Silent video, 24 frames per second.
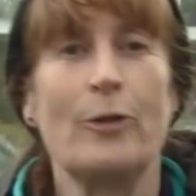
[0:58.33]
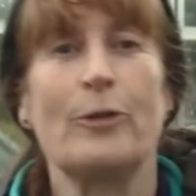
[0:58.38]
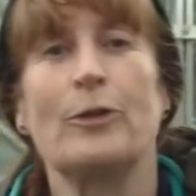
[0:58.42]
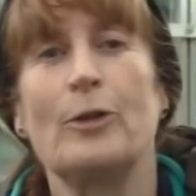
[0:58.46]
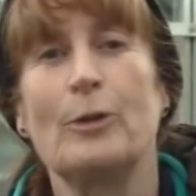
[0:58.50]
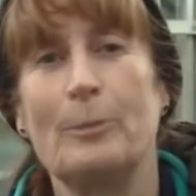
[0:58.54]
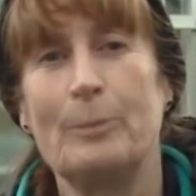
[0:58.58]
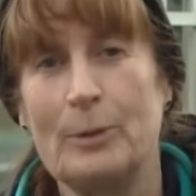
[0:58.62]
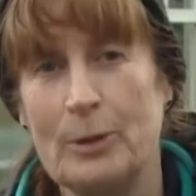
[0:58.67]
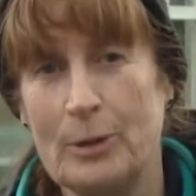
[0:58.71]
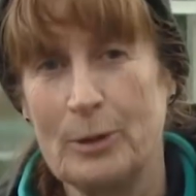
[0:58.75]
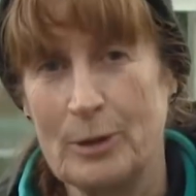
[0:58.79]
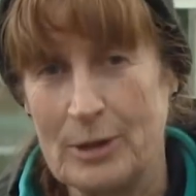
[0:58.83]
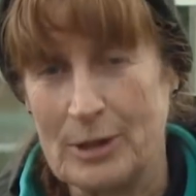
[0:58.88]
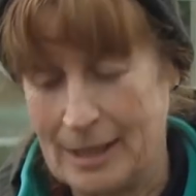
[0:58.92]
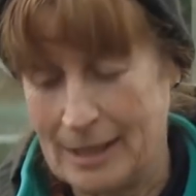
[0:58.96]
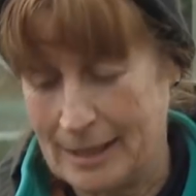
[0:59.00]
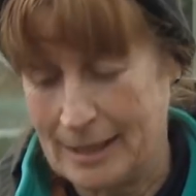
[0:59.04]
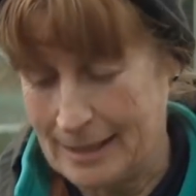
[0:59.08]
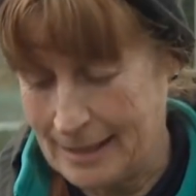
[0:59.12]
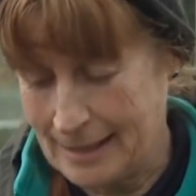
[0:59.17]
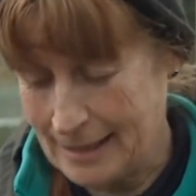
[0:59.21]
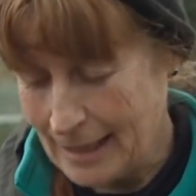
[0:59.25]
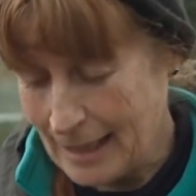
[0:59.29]
on the
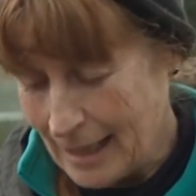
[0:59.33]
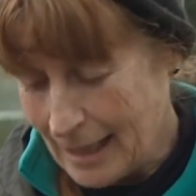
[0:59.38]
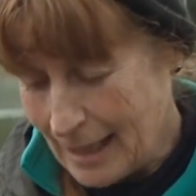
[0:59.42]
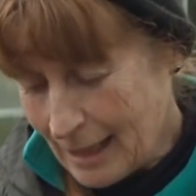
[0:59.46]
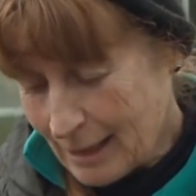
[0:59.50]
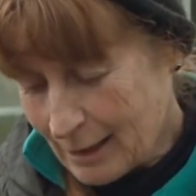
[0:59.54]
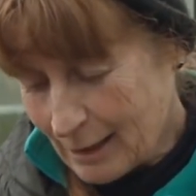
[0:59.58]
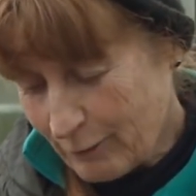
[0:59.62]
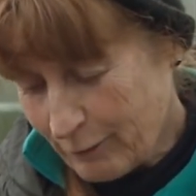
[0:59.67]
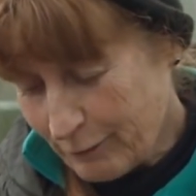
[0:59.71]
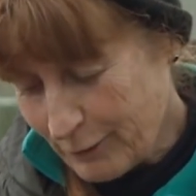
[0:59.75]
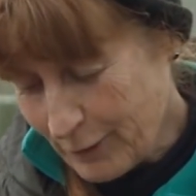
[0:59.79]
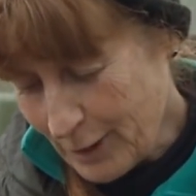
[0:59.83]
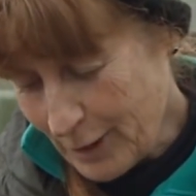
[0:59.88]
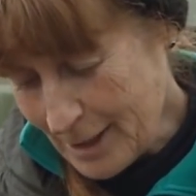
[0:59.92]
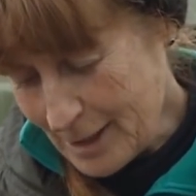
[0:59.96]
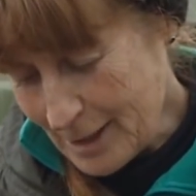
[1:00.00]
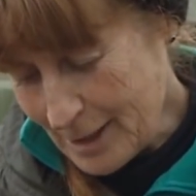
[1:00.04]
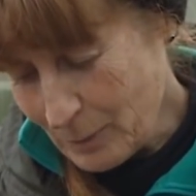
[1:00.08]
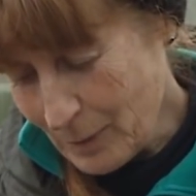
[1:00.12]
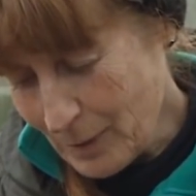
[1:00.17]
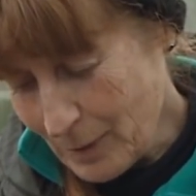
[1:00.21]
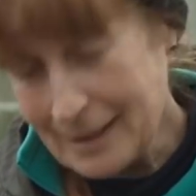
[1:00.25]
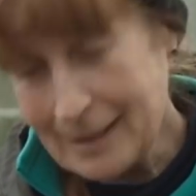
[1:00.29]
borders. The first